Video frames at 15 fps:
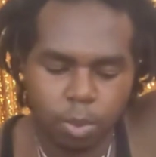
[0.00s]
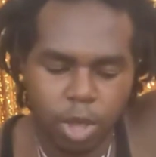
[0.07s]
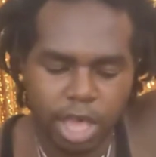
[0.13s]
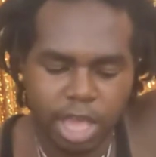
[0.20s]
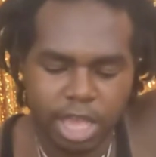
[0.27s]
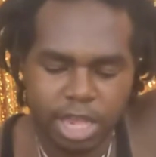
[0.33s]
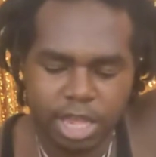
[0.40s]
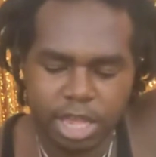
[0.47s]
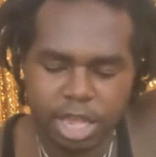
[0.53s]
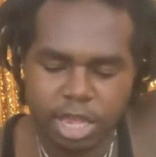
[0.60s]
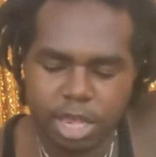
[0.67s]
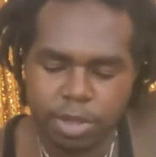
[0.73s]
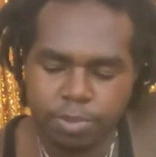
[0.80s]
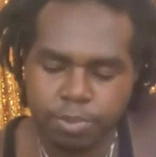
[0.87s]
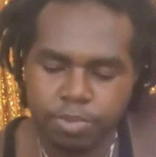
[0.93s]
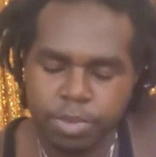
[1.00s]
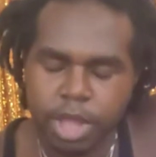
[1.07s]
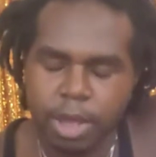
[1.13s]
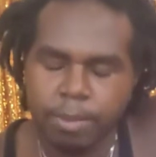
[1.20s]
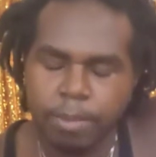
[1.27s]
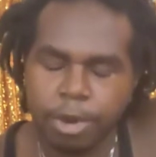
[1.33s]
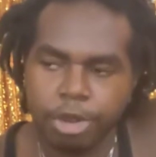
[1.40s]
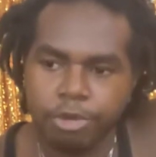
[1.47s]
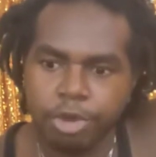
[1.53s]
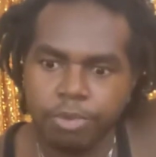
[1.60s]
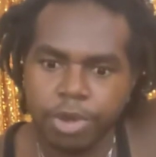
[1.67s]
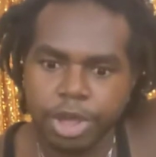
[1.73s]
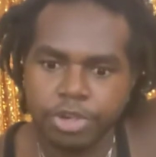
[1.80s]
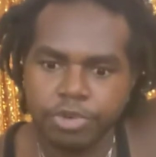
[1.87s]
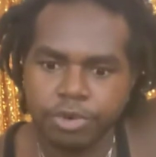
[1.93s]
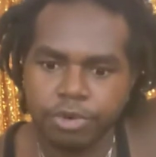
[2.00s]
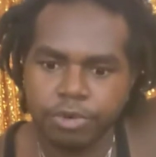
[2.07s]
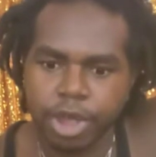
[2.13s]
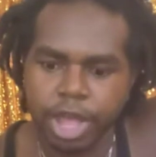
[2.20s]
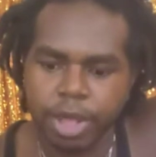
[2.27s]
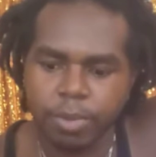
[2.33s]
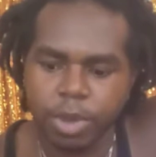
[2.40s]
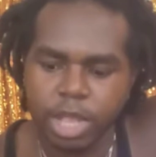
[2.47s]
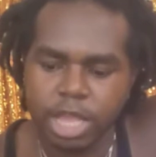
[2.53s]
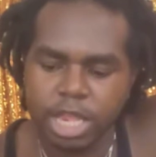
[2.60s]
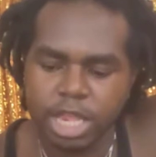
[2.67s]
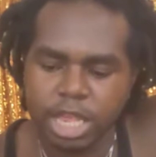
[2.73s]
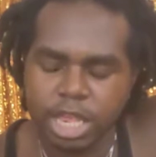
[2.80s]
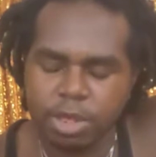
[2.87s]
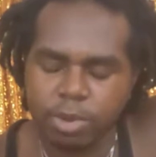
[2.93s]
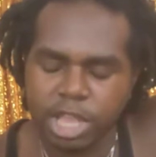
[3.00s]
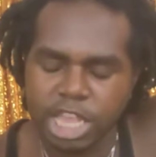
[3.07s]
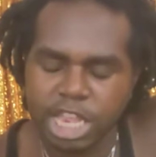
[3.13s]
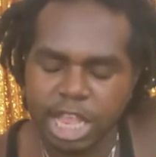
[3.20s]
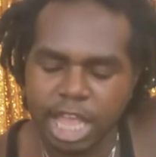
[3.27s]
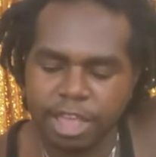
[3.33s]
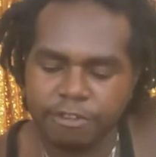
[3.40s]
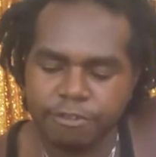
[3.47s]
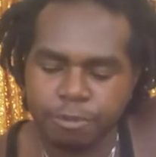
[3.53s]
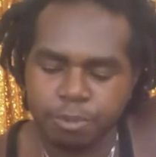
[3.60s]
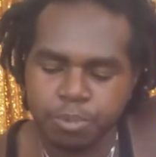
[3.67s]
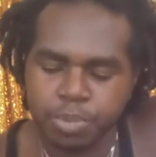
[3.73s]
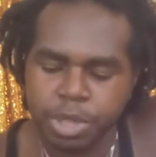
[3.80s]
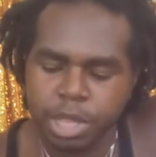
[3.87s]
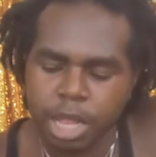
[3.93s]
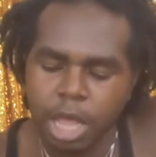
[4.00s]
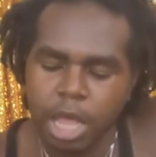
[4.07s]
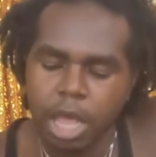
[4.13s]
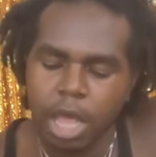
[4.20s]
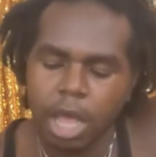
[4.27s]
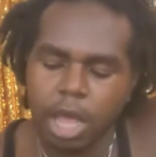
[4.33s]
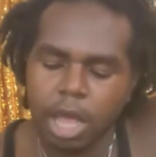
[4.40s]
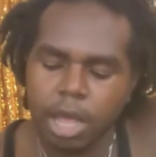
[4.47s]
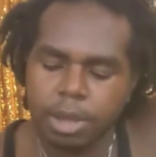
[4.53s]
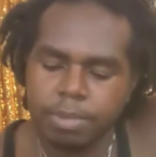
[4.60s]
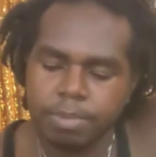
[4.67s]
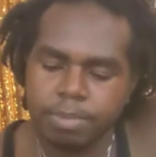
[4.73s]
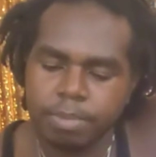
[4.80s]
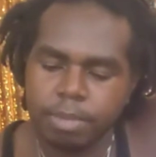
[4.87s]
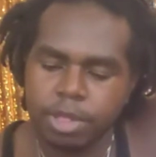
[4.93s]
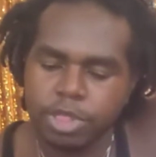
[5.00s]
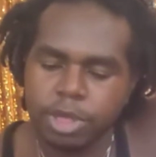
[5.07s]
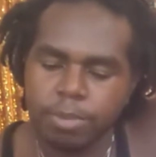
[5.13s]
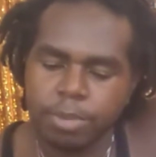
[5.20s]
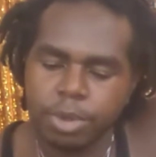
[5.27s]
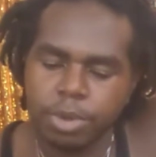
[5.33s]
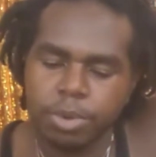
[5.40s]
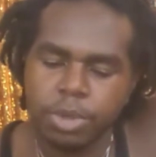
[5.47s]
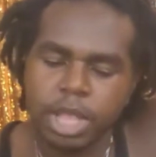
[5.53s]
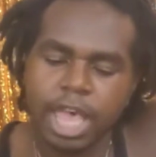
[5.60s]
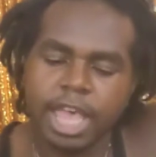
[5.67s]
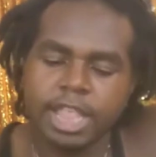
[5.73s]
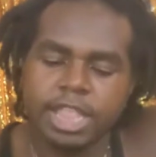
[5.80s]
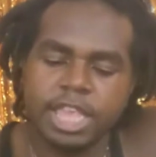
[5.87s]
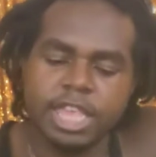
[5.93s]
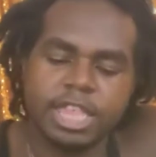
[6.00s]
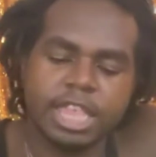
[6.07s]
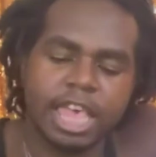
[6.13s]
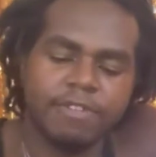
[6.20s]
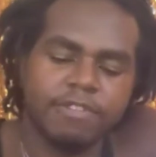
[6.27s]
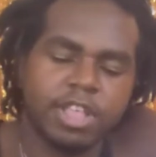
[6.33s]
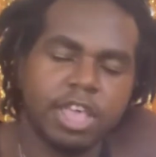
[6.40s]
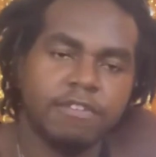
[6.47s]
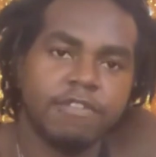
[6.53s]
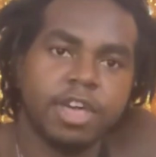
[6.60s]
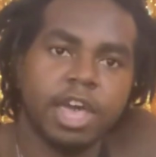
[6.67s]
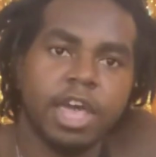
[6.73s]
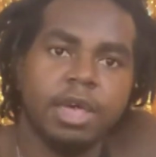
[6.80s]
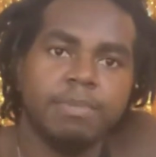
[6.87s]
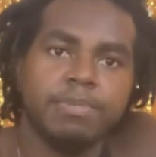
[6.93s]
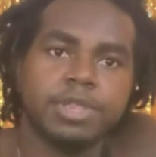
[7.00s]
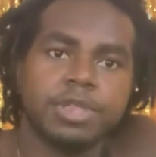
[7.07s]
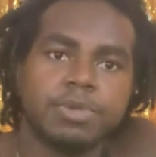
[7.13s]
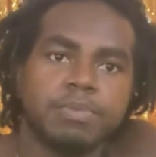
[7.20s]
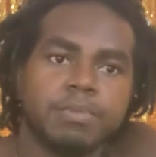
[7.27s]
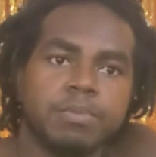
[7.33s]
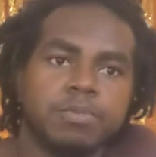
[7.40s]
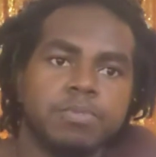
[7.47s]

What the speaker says: What is this? Mercury retrograde. What is this? What is life? The Moon and the Seven of Cups.